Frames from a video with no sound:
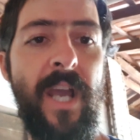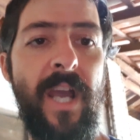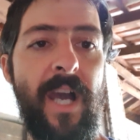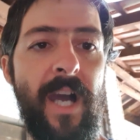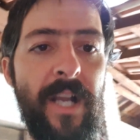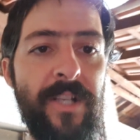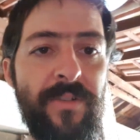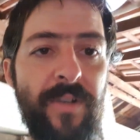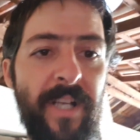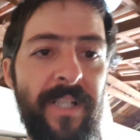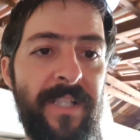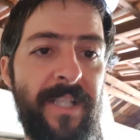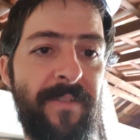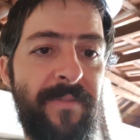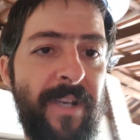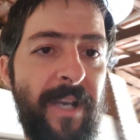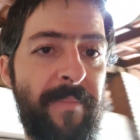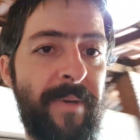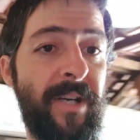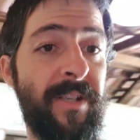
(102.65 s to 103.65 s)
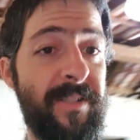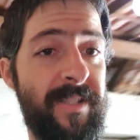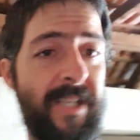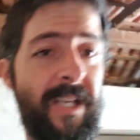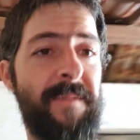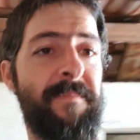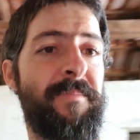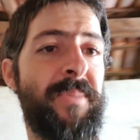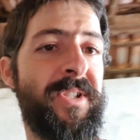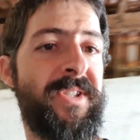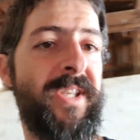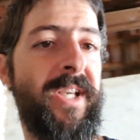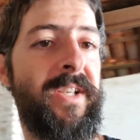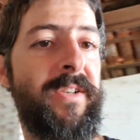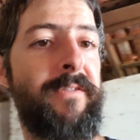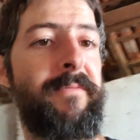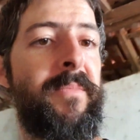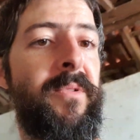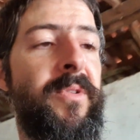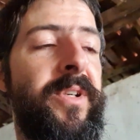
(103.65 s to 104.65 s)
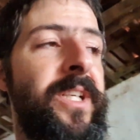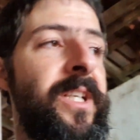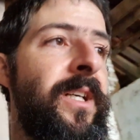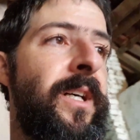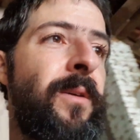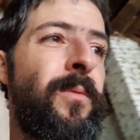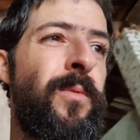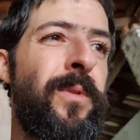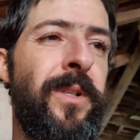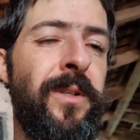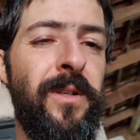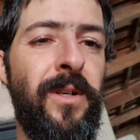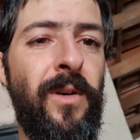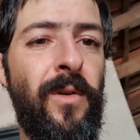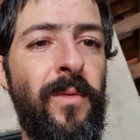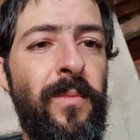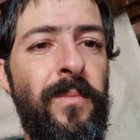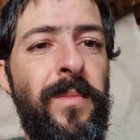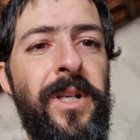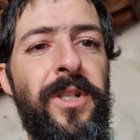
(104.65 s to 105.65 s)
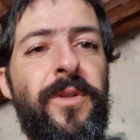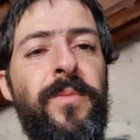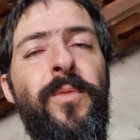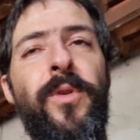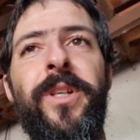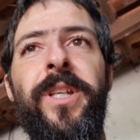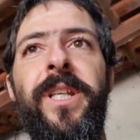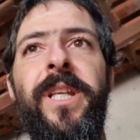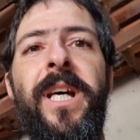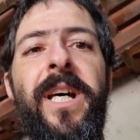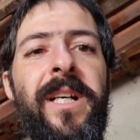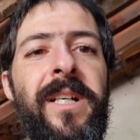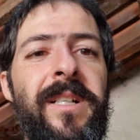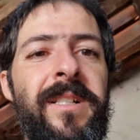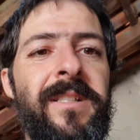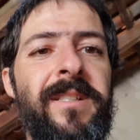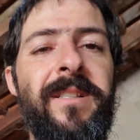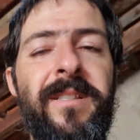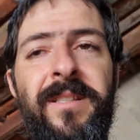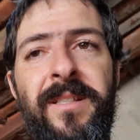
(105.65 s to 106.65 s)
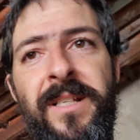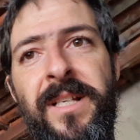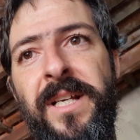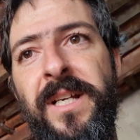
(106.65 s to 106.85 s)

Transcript: I tried to give it about 10% of moringa. I wouldn't go much more than that because